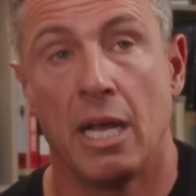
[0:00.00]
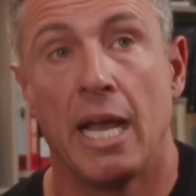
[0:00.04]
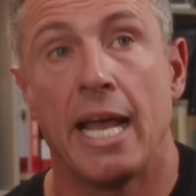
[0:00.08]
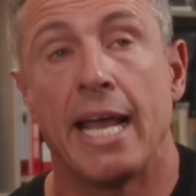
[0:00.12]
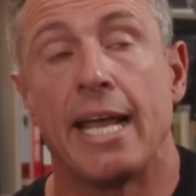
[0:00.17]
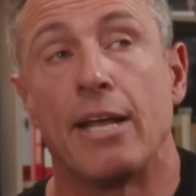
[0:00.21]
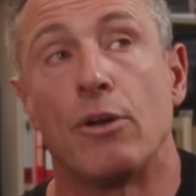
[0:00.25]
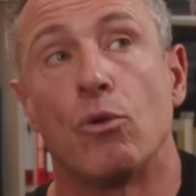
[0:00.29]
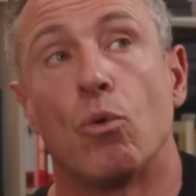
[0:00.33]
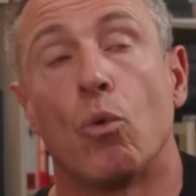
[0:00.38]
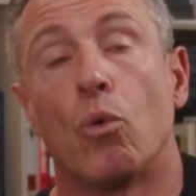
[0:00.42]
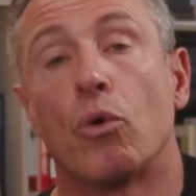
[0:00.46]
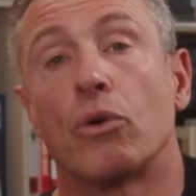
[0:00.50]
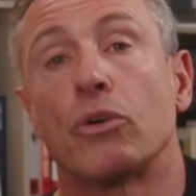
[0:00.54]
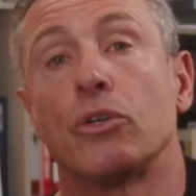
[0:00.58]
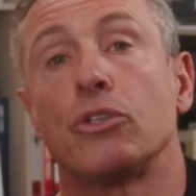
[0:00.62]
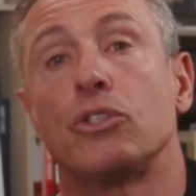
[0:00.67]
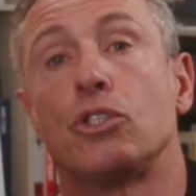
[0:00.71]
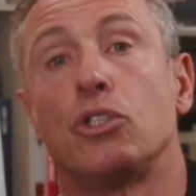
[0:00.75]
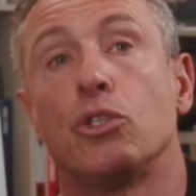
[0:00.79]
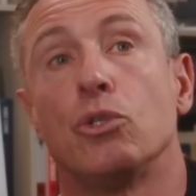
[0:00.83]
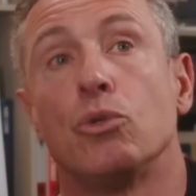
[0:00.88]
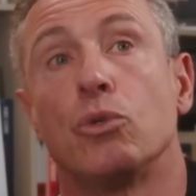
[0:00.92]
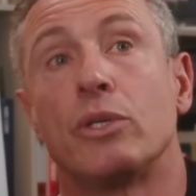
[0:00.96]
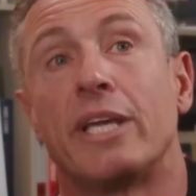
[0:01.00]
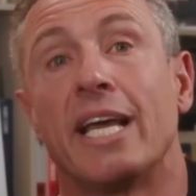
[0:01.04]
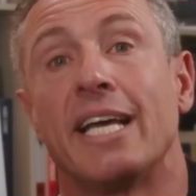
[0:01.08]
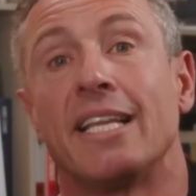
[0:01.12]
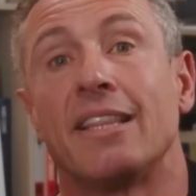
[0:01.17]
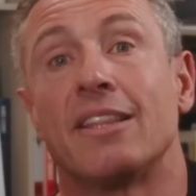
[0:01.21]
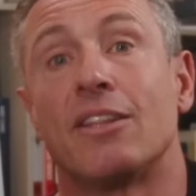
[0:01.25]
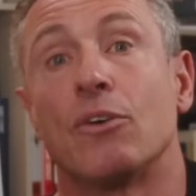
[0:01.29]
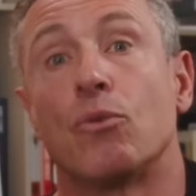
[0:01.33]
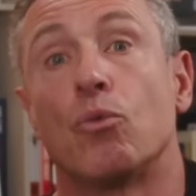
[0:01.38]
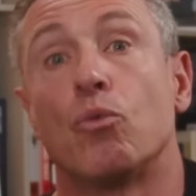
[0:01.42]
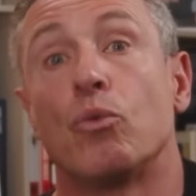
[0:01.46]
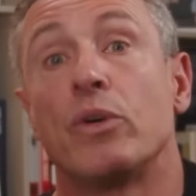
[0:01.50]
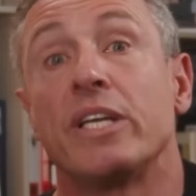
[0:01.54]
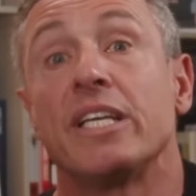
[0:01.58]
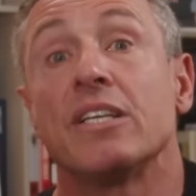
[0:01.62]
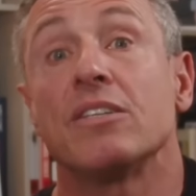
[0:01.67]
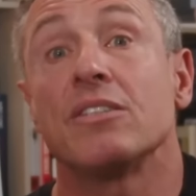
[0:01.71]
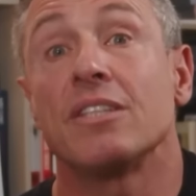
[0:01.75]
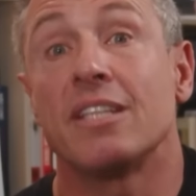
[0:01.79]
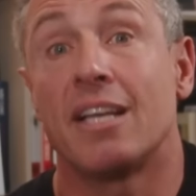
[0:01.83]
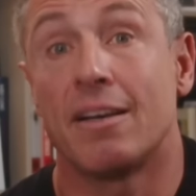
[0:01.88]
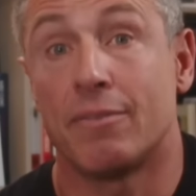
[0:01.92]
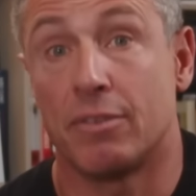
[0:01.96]
in order to get the
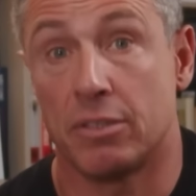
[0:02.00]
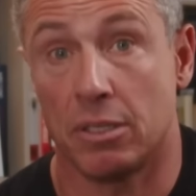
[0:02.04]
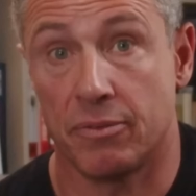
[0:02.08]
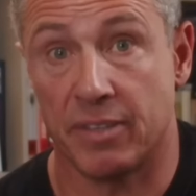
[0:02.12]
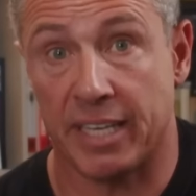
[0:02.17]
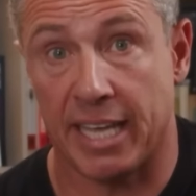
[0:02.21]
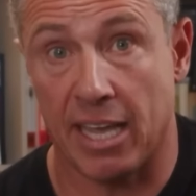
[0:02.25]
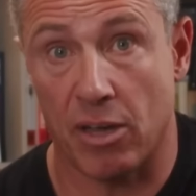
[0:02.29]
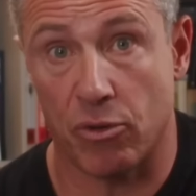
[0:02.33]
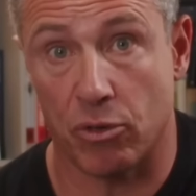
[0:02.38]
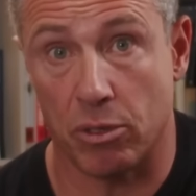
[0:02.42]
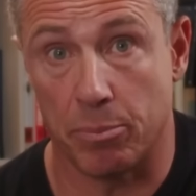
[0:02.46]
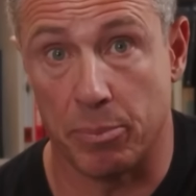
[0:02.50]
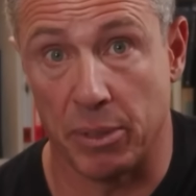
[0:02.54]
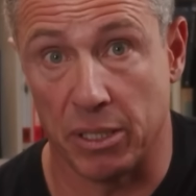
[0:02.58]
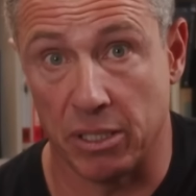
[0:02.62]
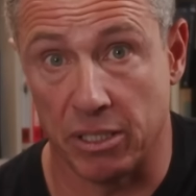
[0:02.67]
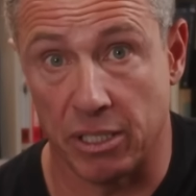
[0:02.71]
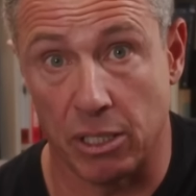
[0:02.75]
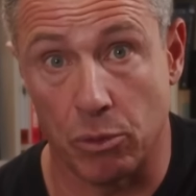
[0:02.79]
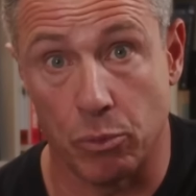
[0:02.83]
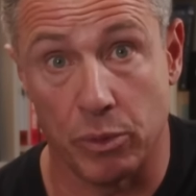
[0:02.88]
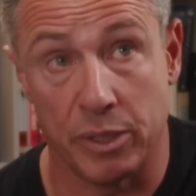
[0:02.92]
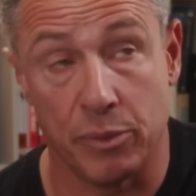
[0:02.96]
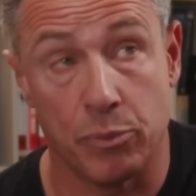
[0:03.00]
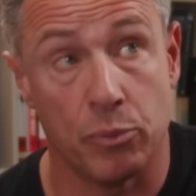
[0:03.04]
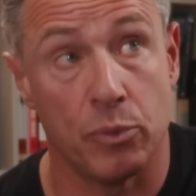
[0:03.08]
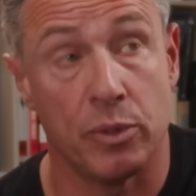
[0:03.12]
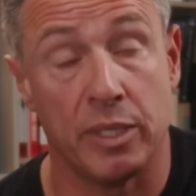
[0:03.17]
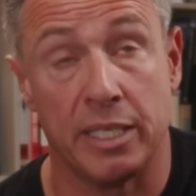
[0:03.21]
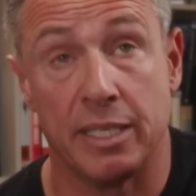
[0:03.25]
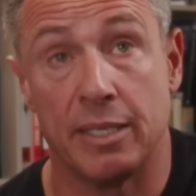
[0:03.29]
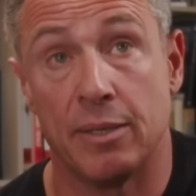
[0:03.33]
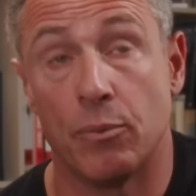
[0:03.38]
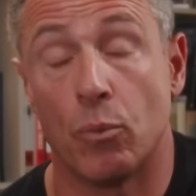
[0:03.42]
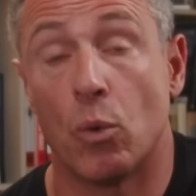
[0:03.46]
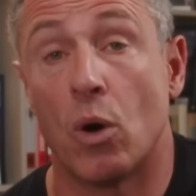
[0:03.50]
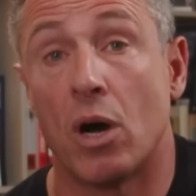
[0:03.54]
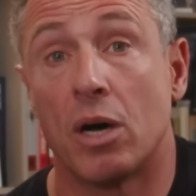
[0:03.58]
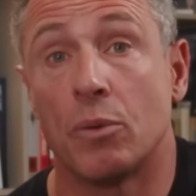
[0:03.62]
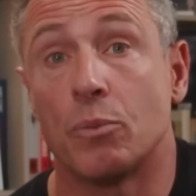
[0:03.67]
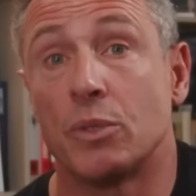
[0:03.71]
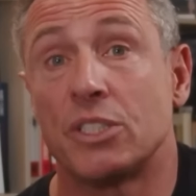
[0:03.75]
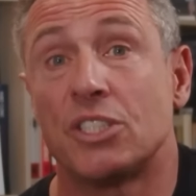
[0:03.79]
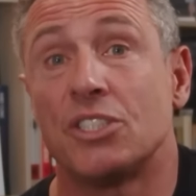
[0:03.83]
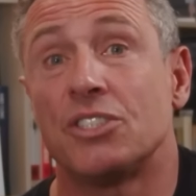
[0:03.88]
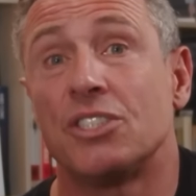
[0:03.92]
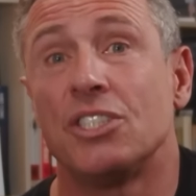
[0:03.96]
real level of accountability we want,
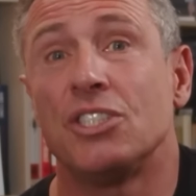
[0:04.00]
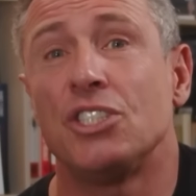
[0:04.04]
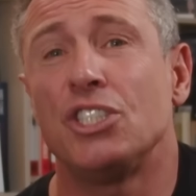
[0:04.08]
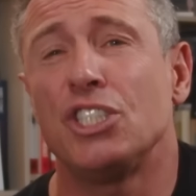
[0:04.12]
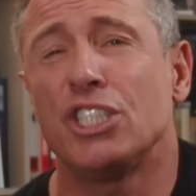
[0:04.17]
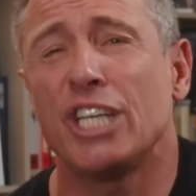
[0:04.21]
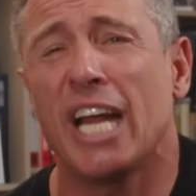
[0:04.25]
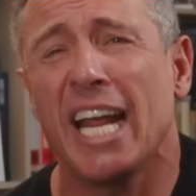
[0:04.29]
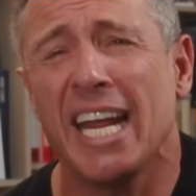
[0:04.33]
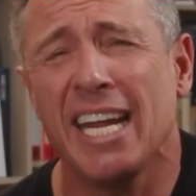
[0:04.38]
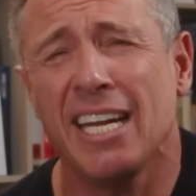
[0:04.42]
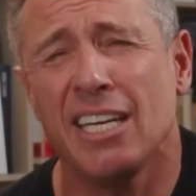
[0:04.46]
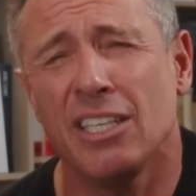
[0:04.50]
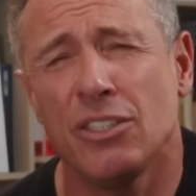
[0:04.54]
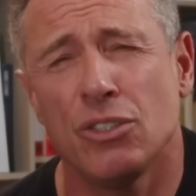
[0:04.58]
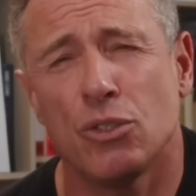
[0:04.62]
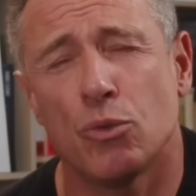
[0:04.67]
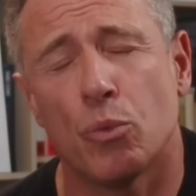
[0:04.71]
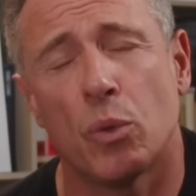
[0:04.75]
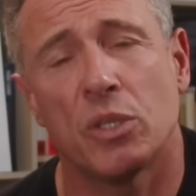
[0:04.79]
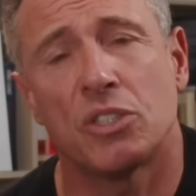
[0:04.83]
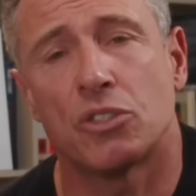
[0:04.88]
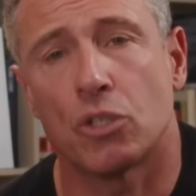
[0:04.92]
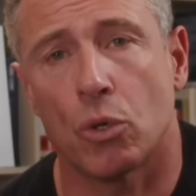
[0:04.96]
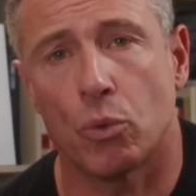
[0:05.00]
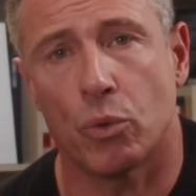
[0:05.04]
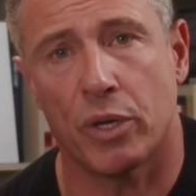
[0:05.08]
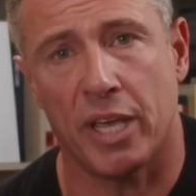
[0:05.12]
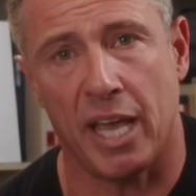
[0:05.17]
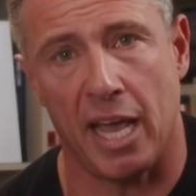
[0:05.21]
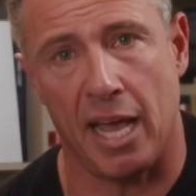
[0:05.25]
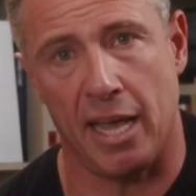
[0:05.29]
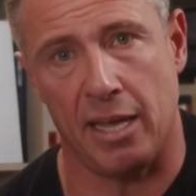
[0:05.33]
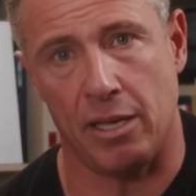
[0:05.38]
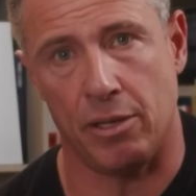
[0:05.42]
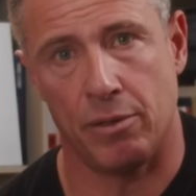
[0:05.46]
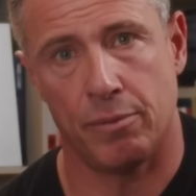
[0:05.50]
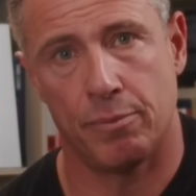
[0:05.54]
which is to change what's okay.